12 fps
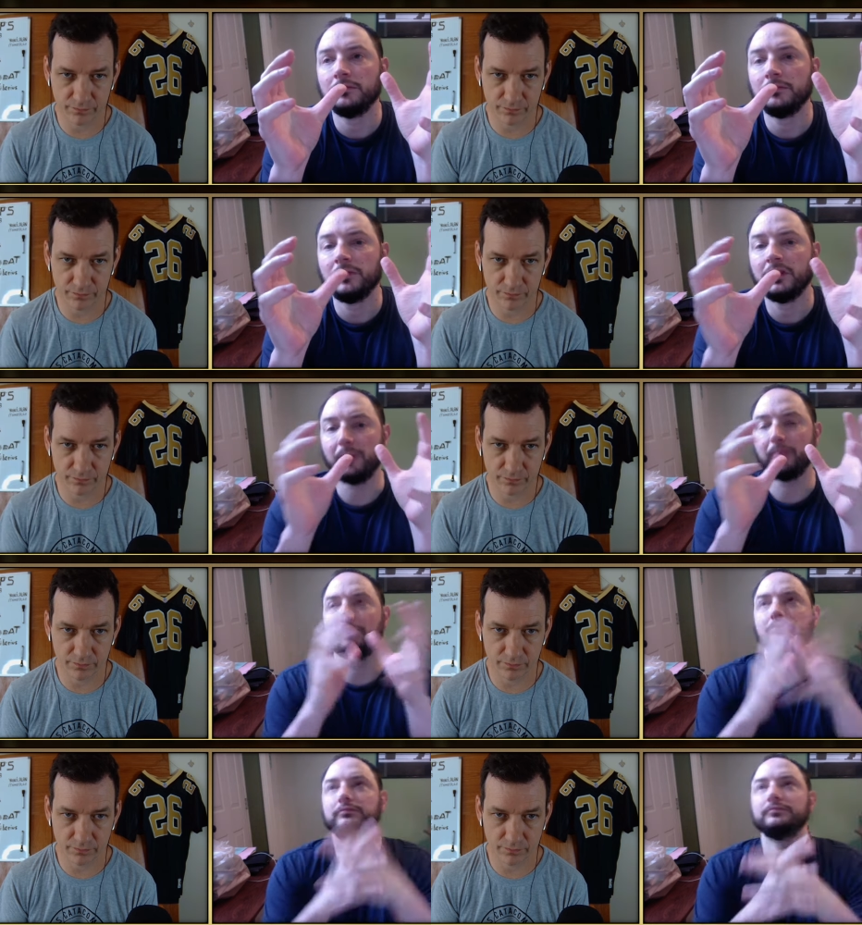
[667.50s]
Speaker 1: the
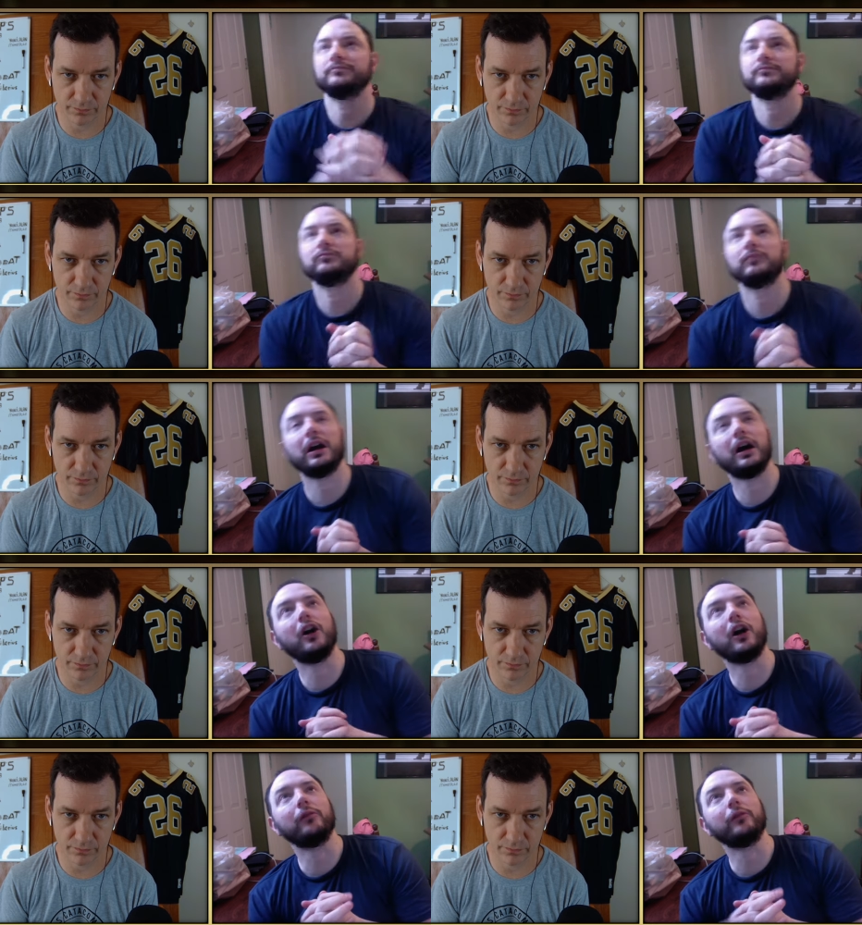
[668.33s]

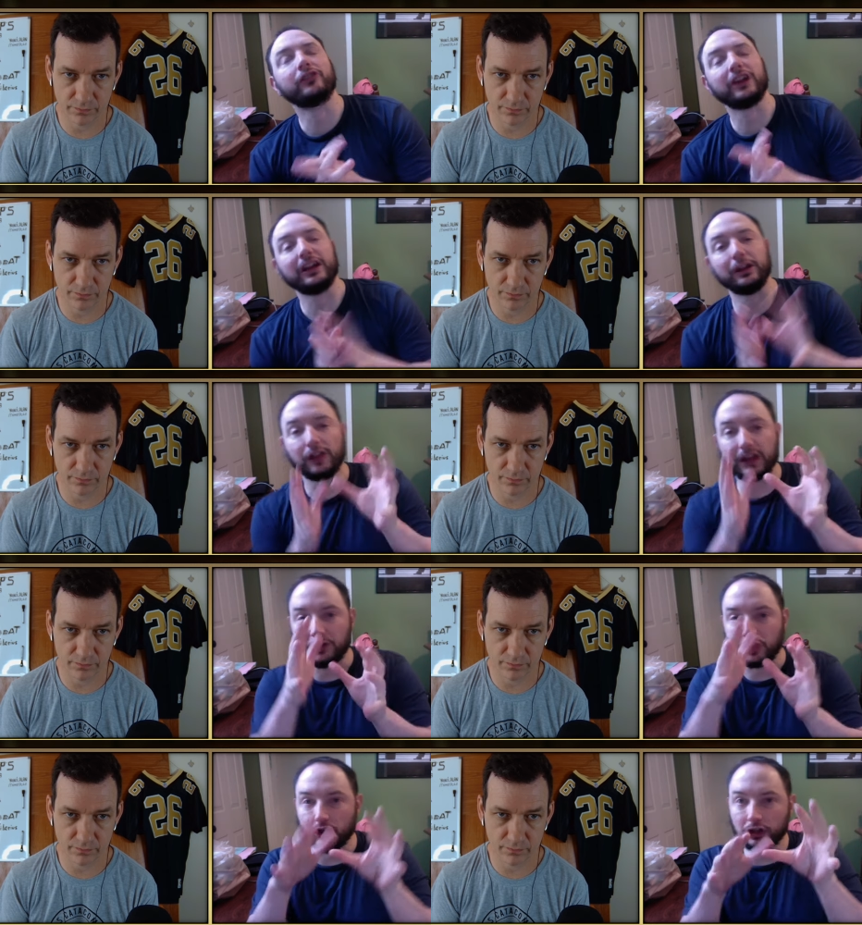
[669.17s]
oh, I wish I could think
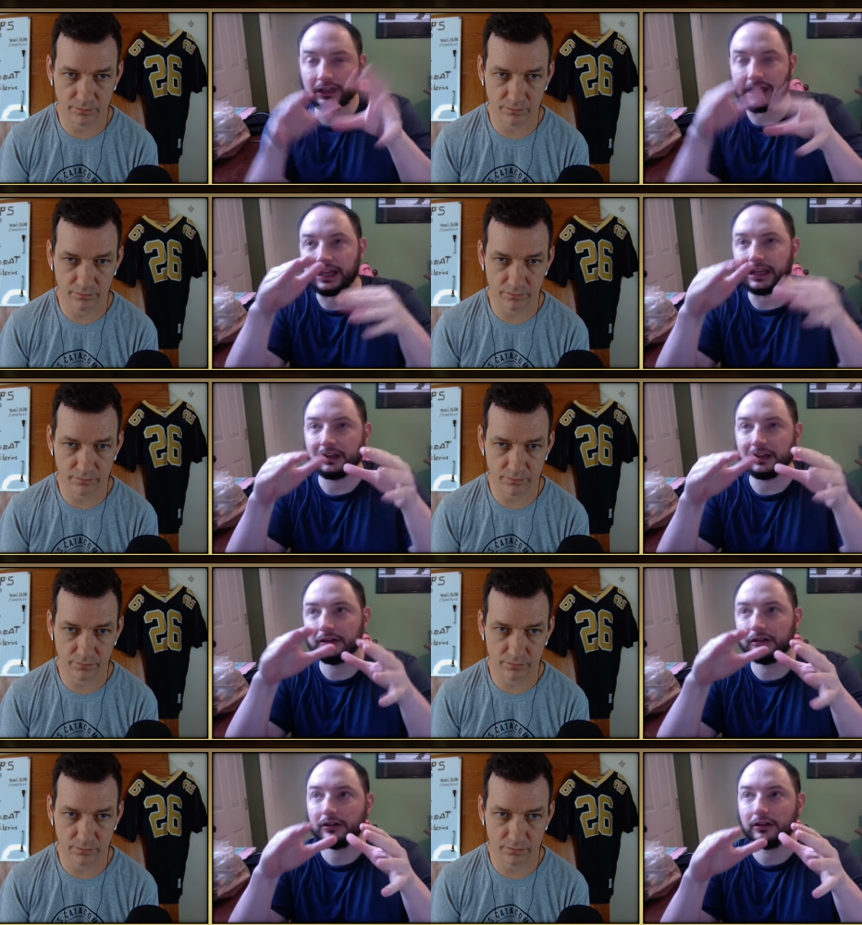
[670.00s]
of a good like
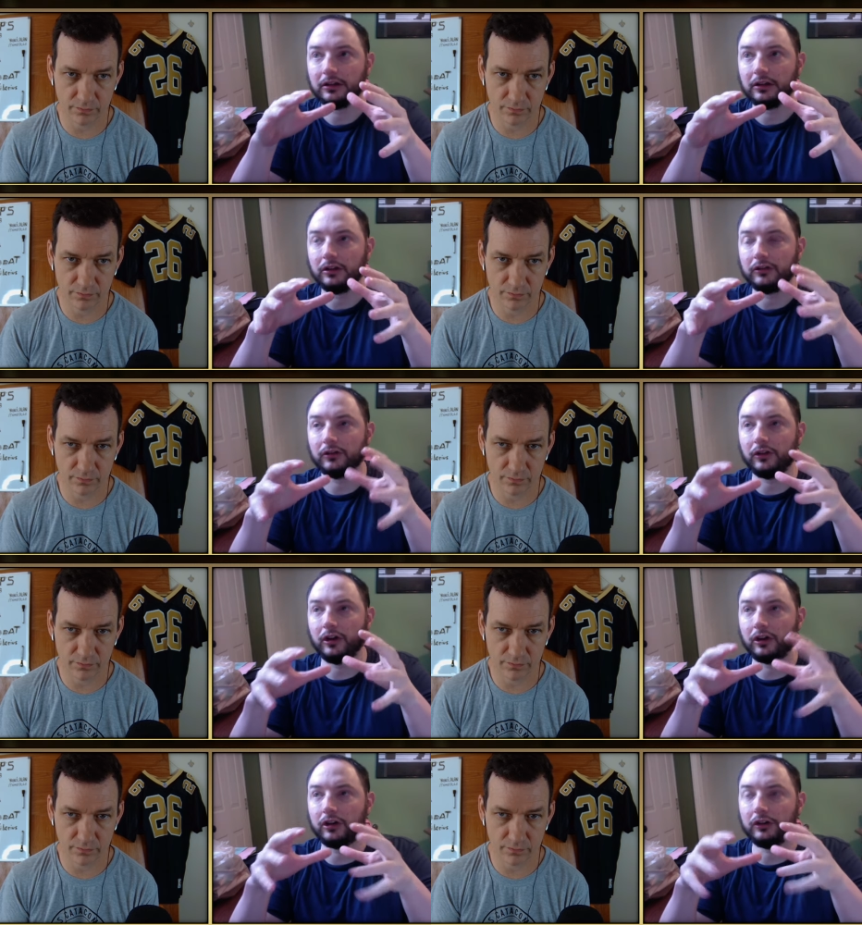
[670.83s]

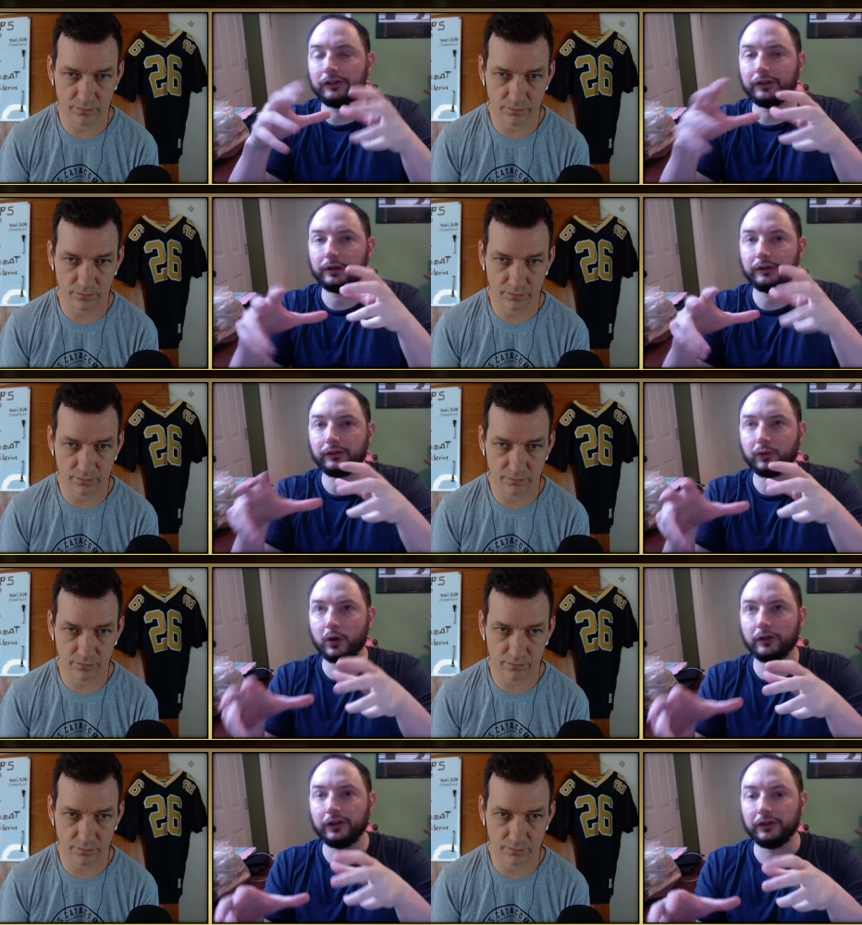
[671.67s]
the, a good series of
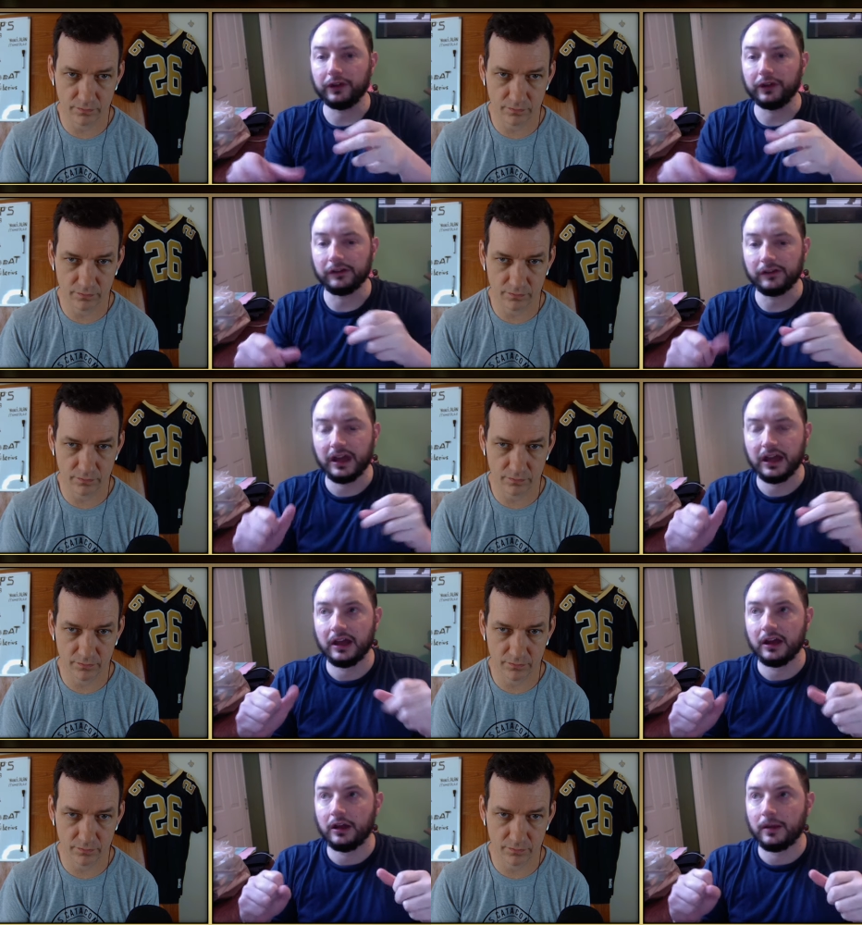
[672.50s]
words here for this.
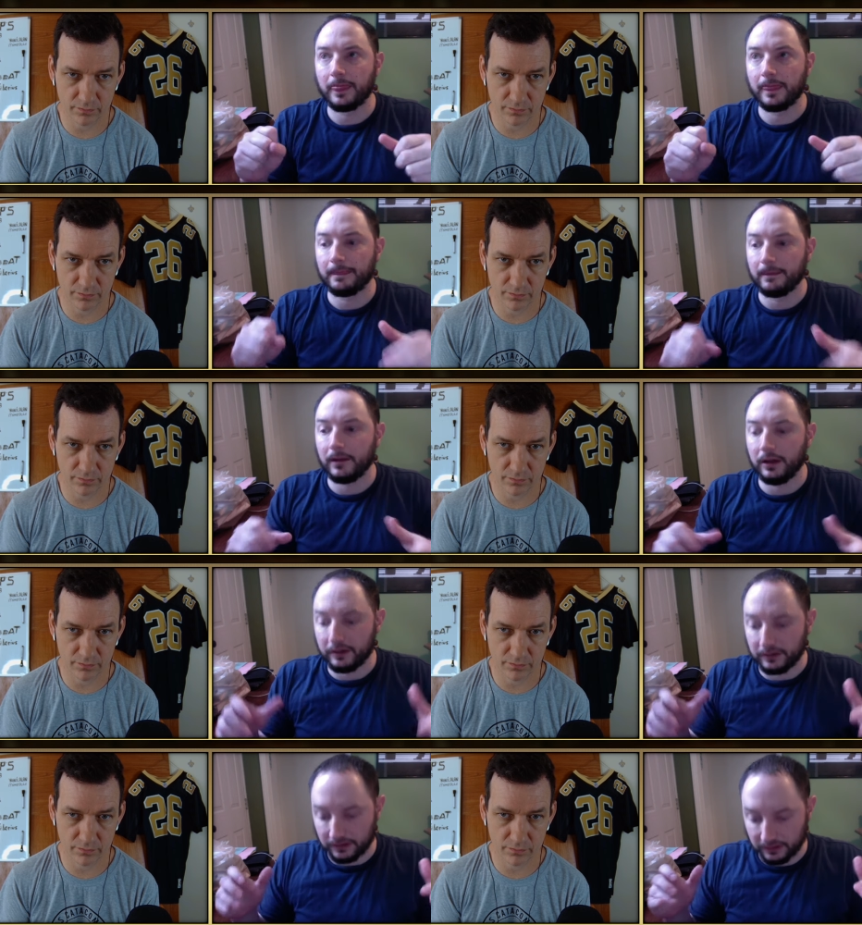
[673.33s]

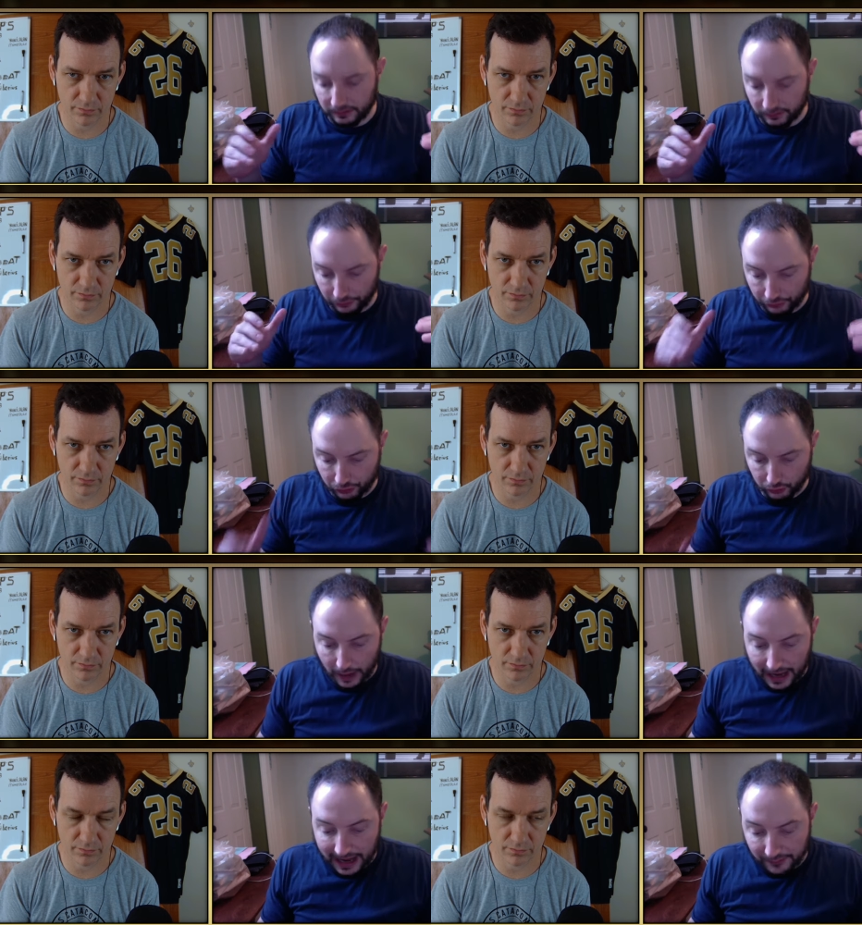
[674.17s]
The
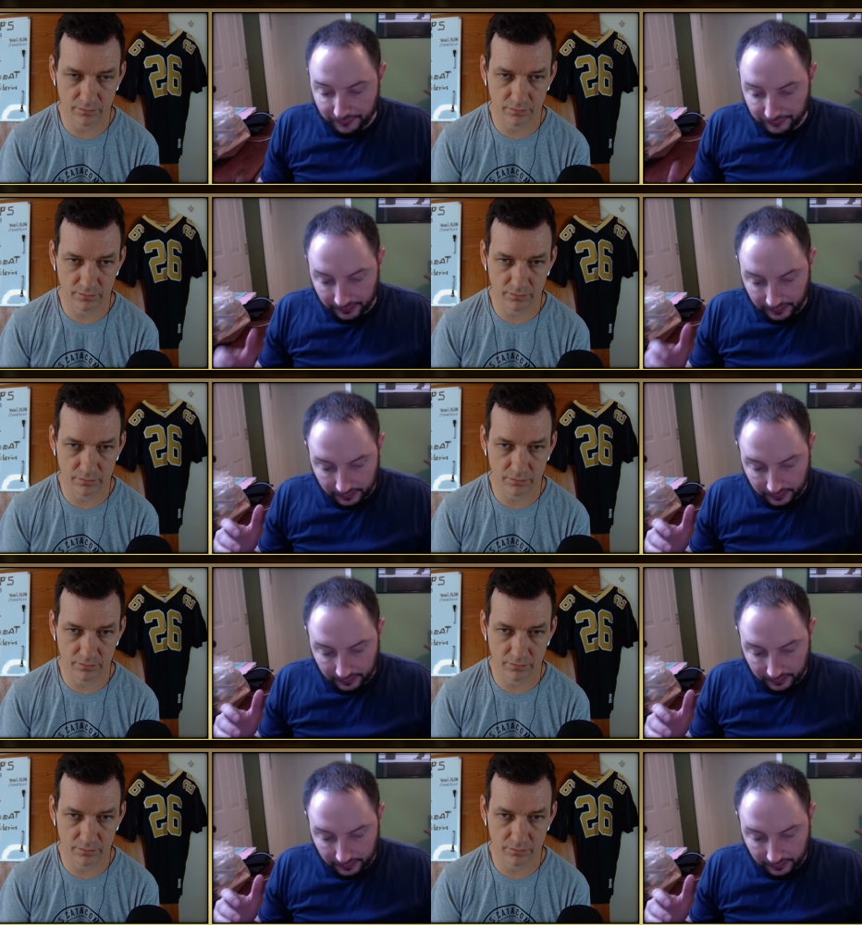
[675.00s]
draft